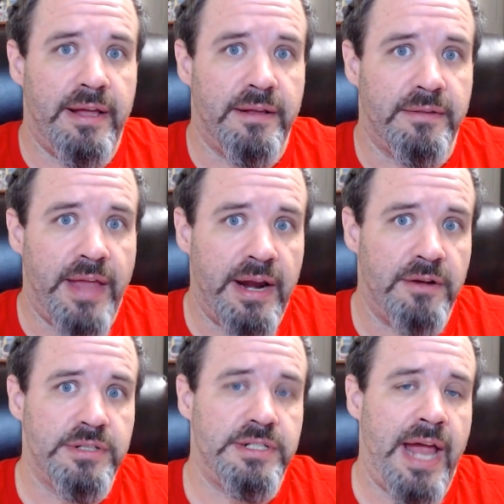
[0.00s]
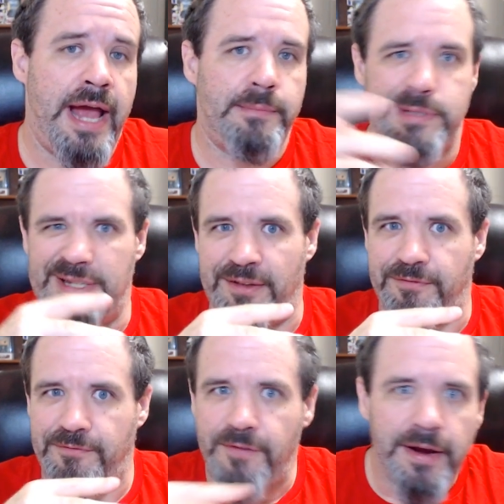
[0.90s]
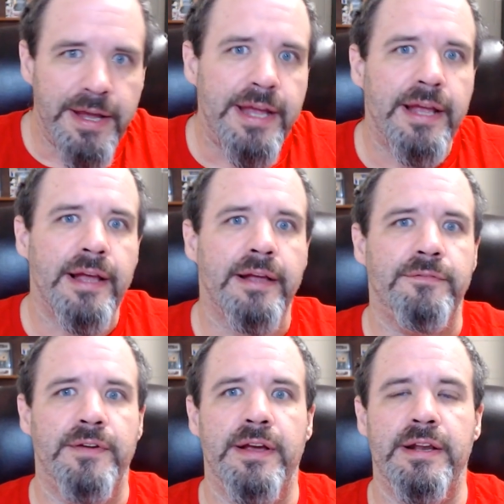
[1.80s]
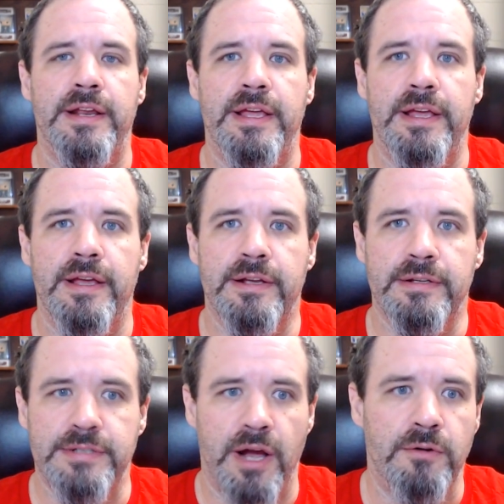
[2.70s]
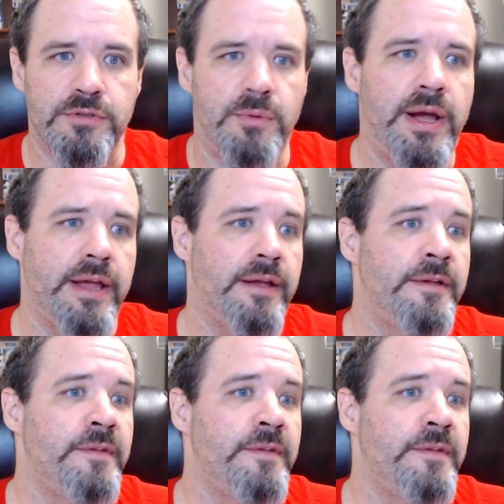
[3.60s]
Thanos snaps the fucking Infinity Stones away.